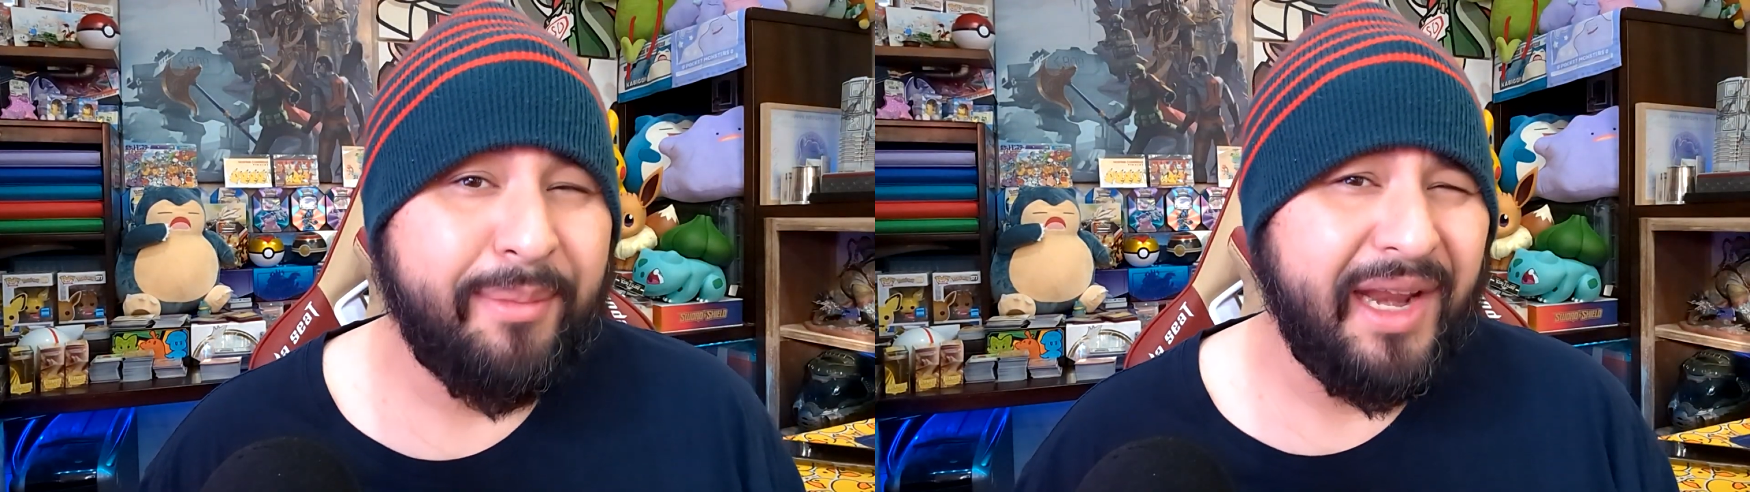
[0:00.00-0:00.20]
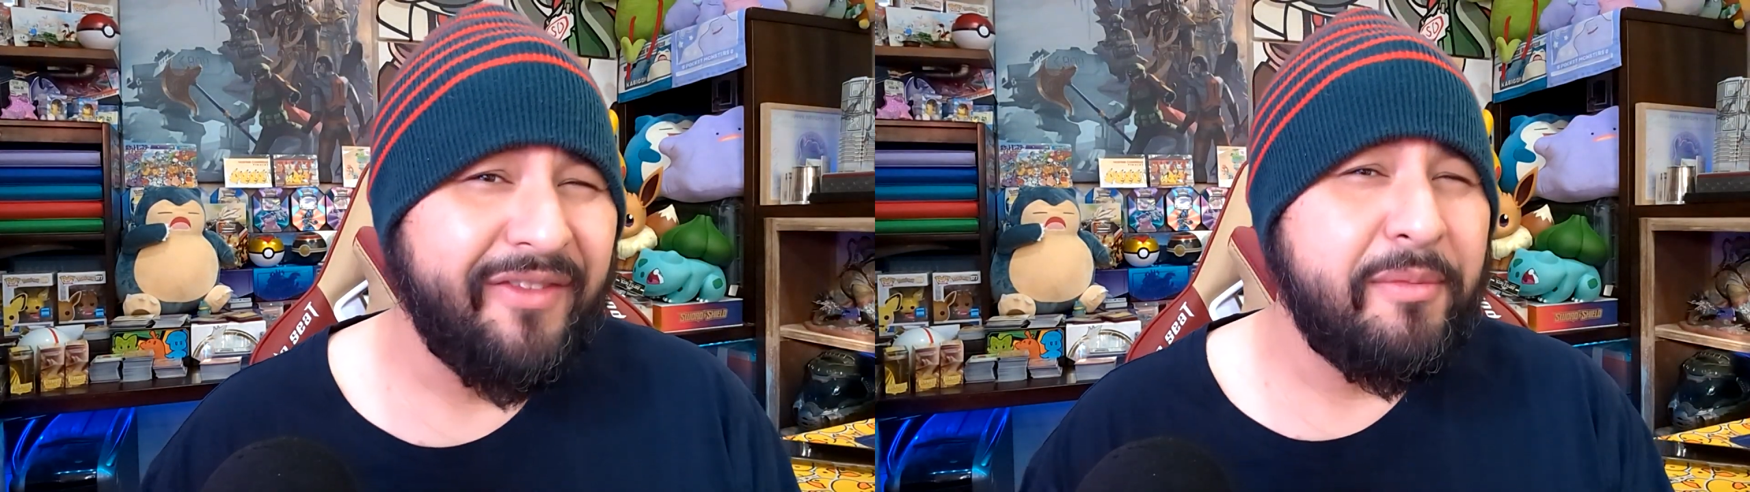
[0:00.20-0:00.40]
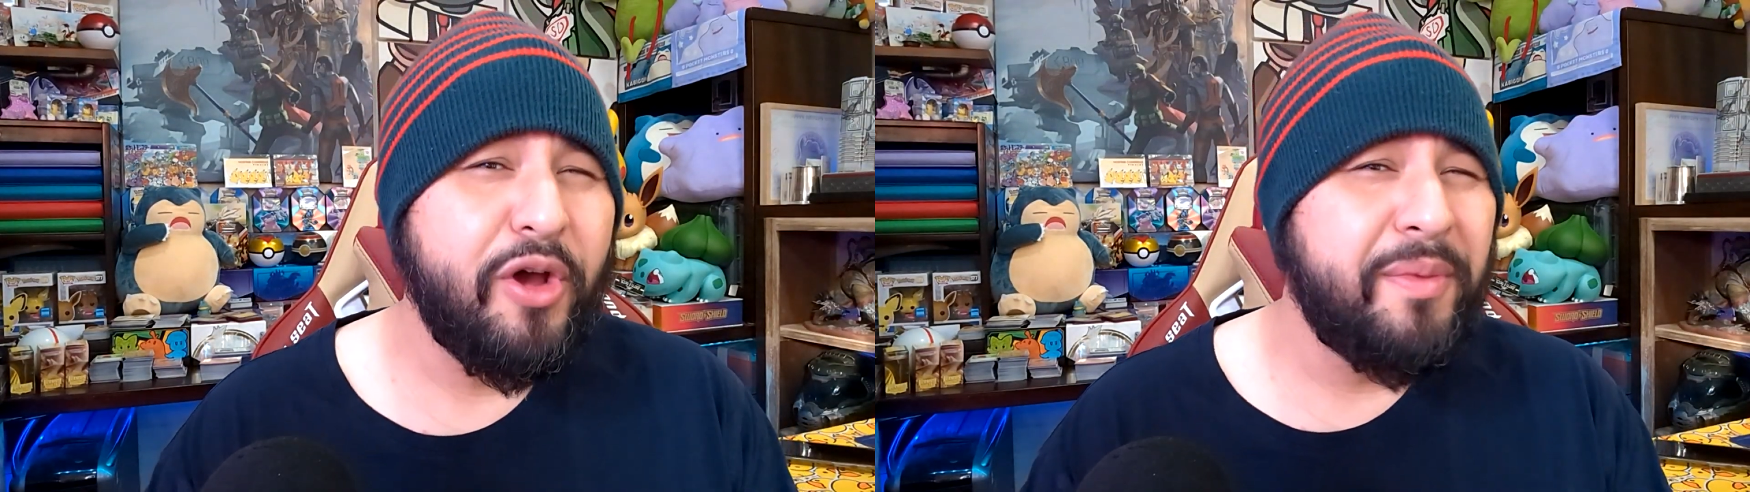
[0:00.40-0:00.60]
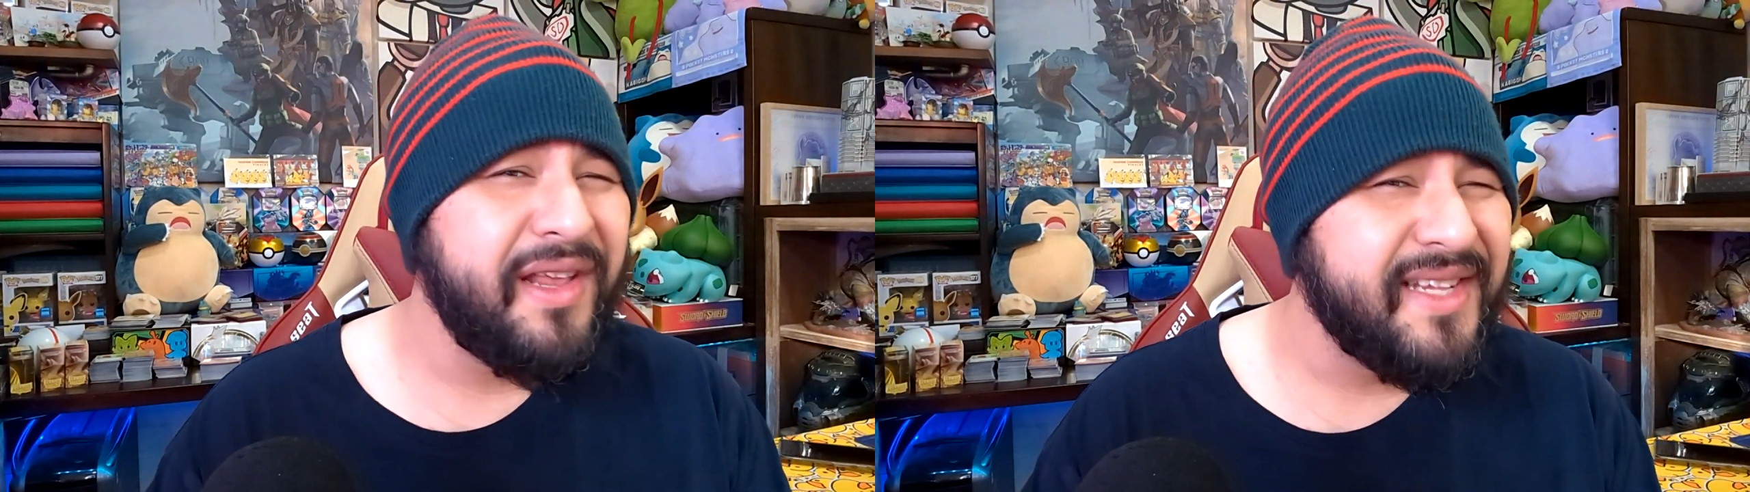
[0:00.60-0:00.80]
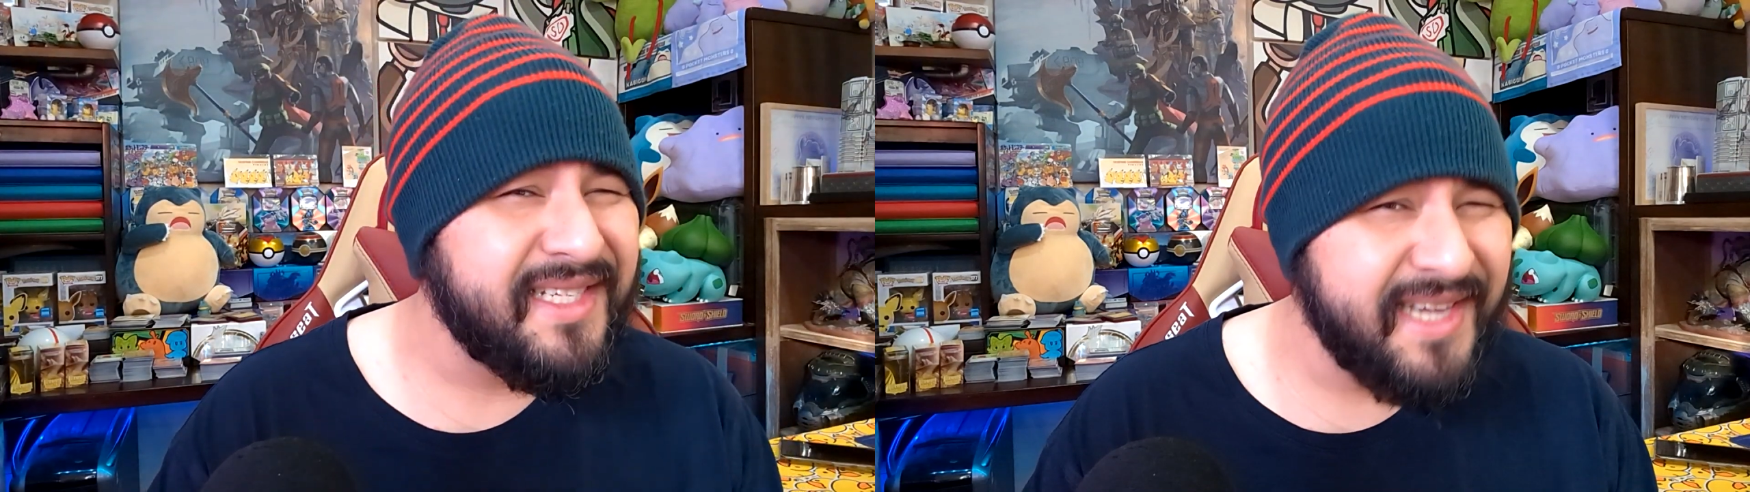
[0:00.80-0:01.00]
I believe I'm
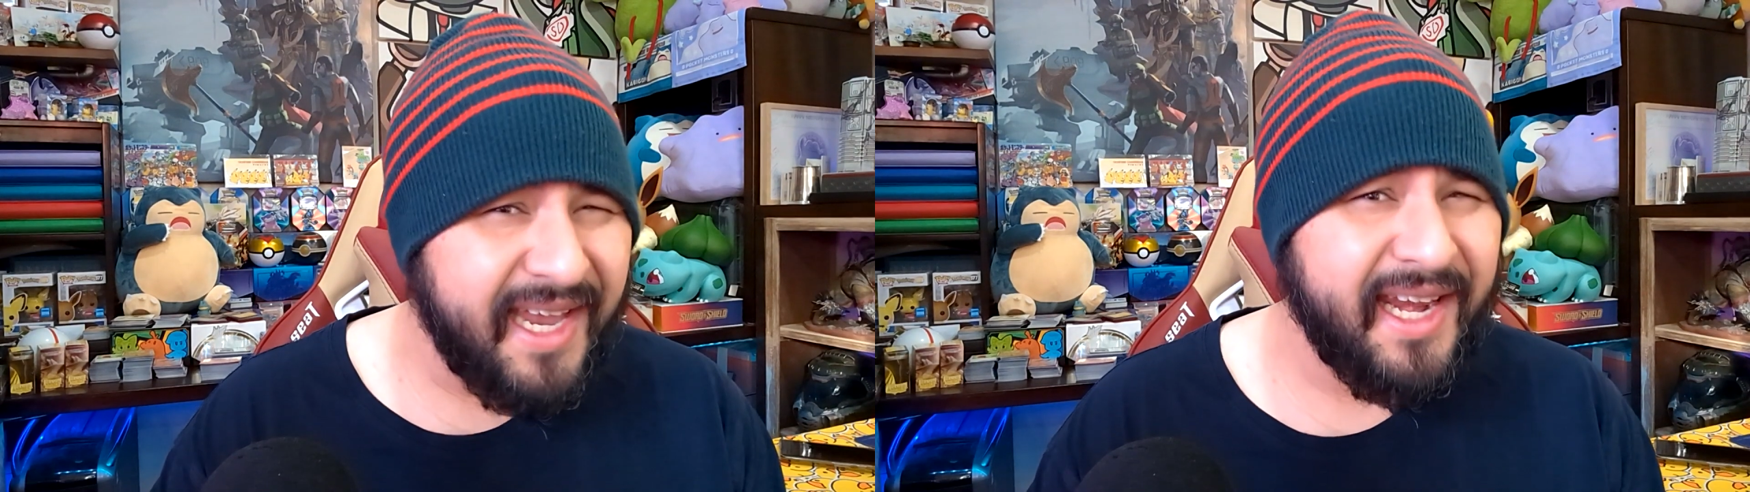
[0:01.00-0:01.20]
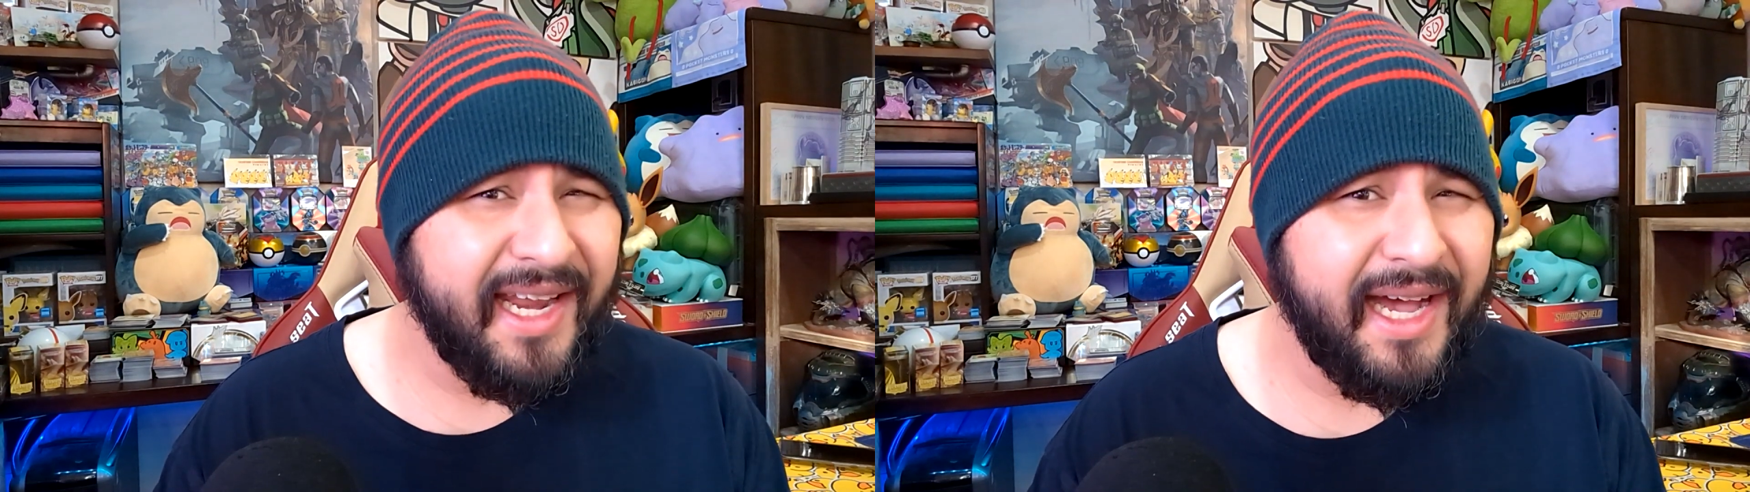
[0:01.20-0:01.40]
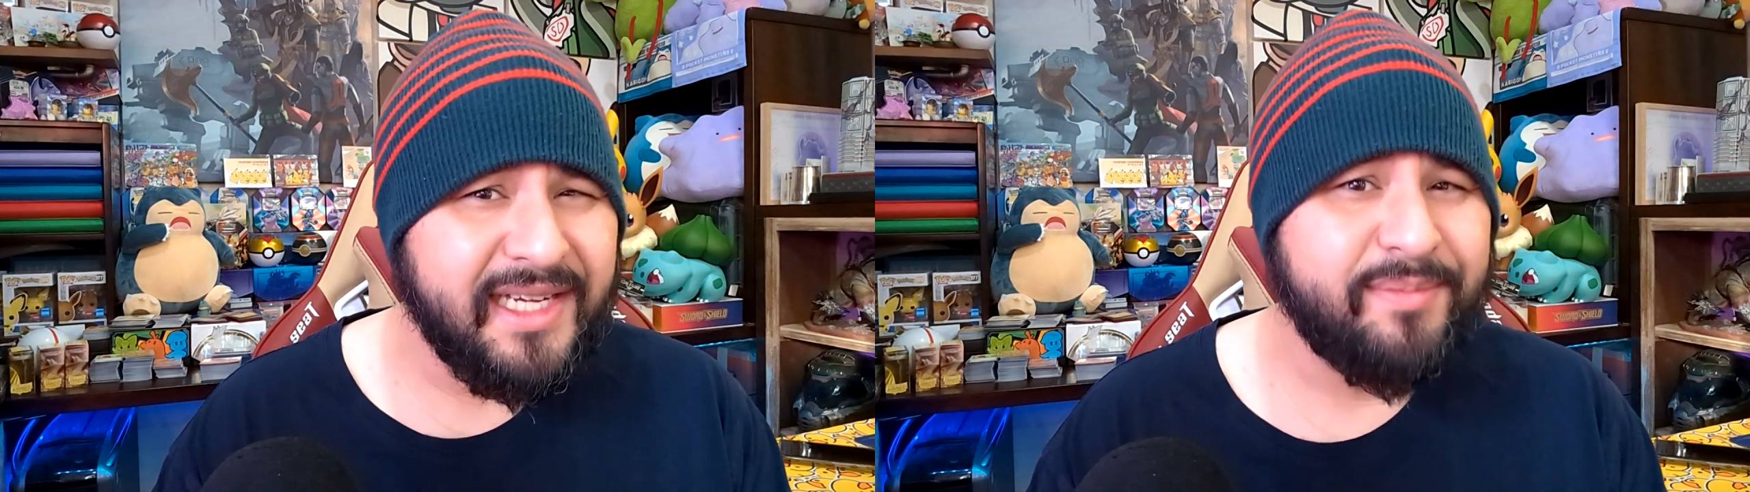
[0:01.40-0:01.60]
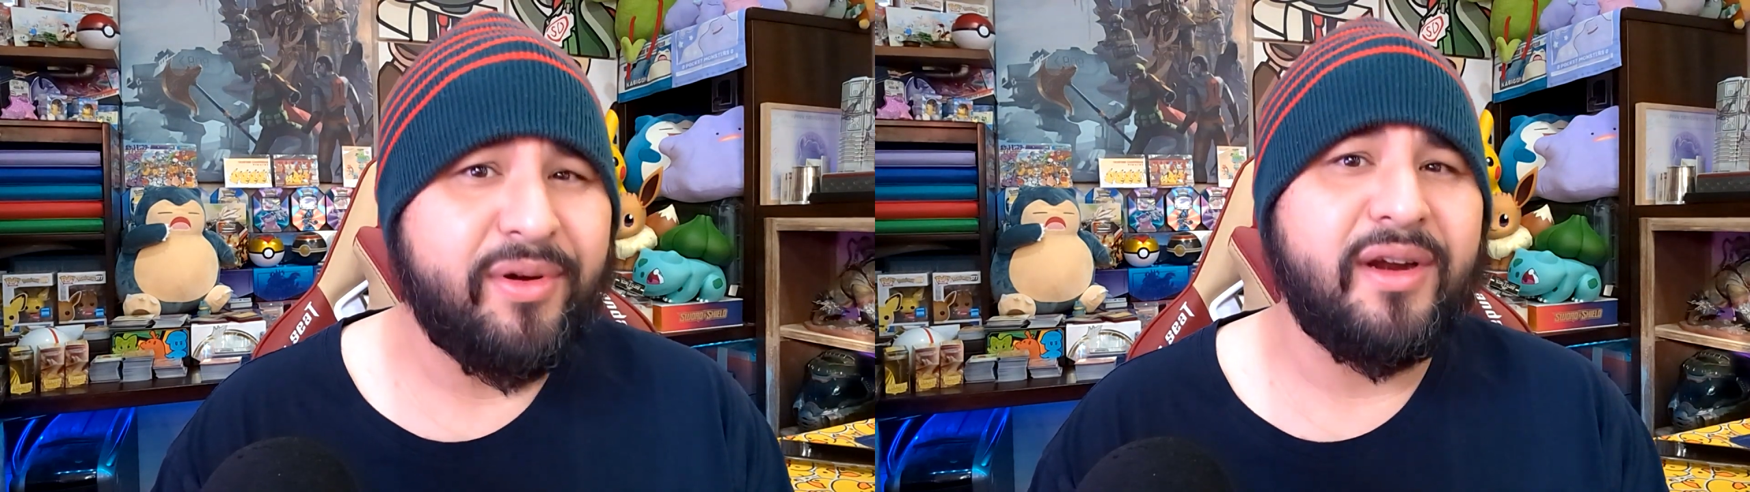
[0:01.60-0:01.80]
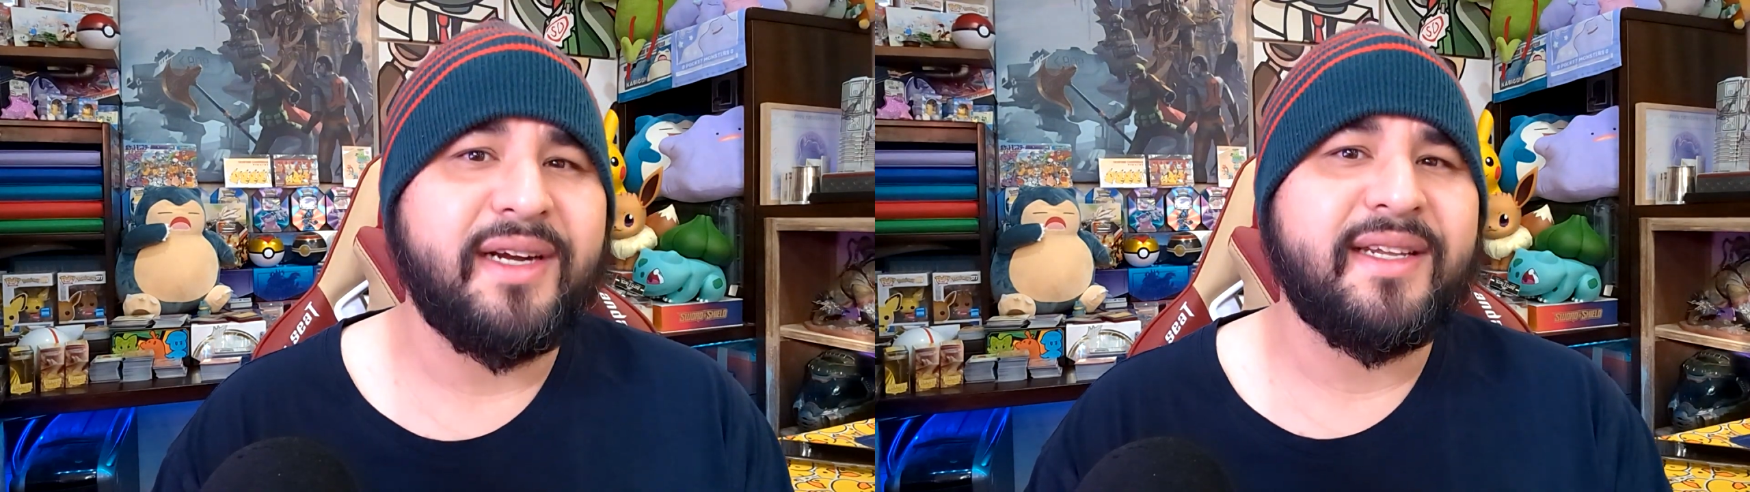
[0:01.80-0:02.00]
opening the second last
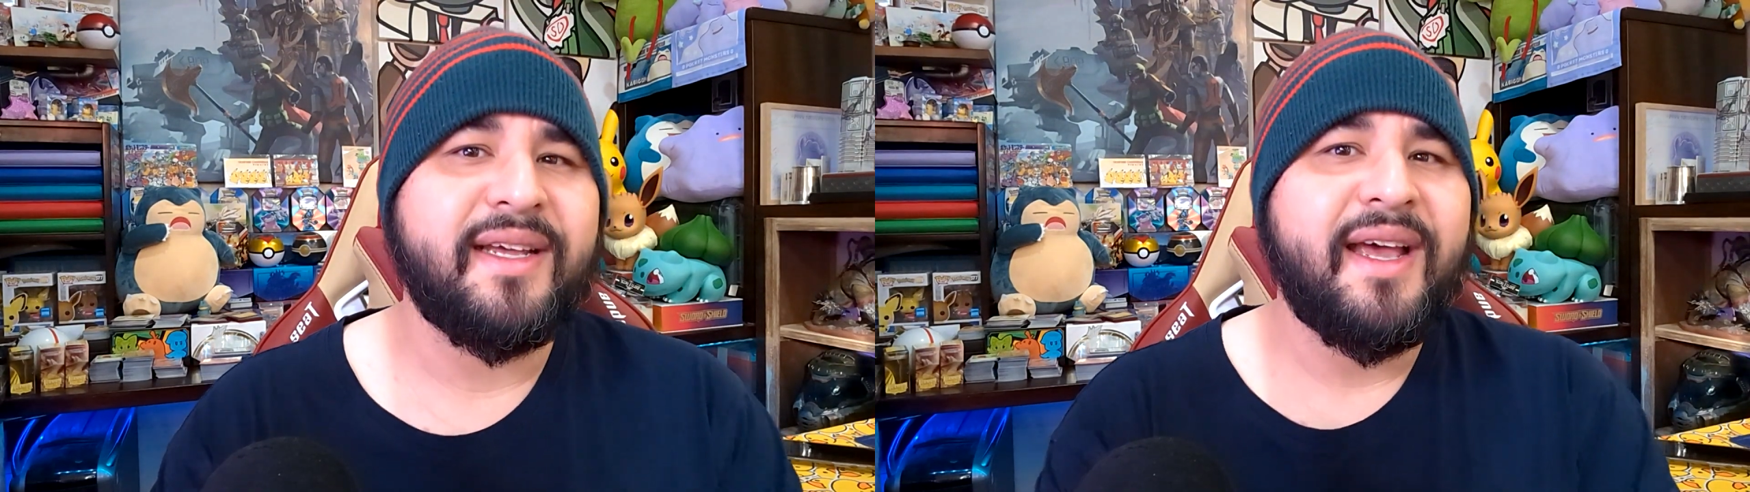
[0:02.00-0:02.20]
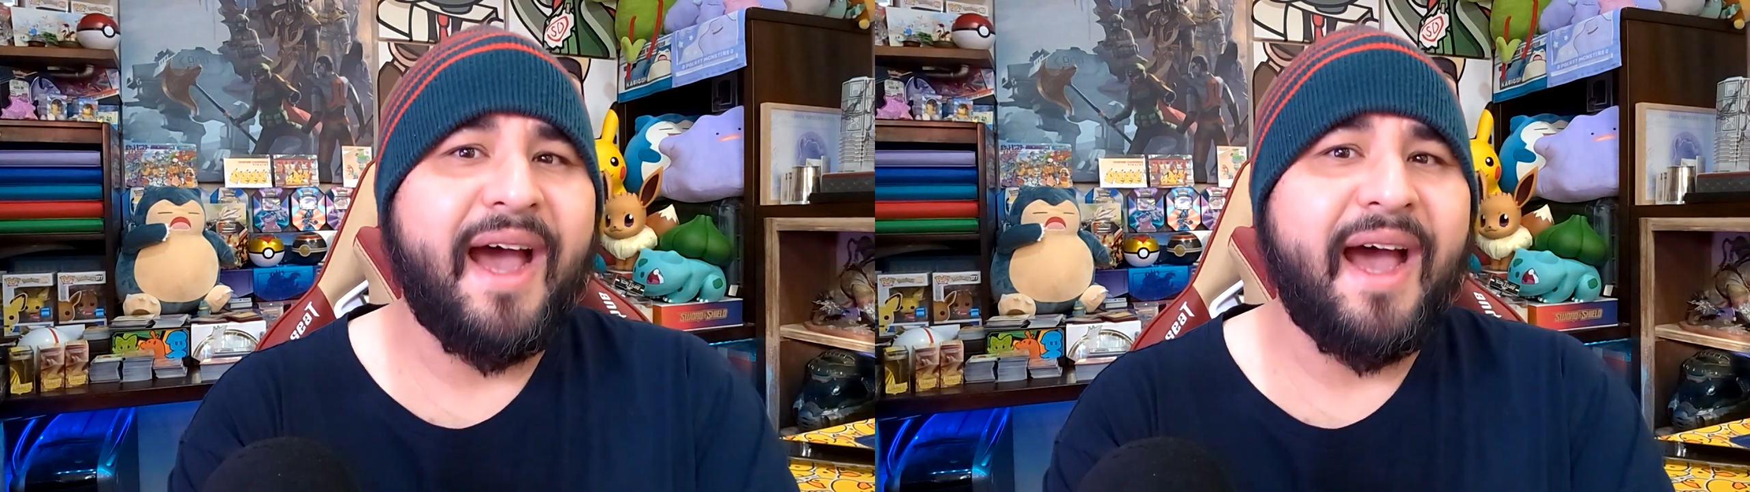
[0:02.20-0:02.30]
product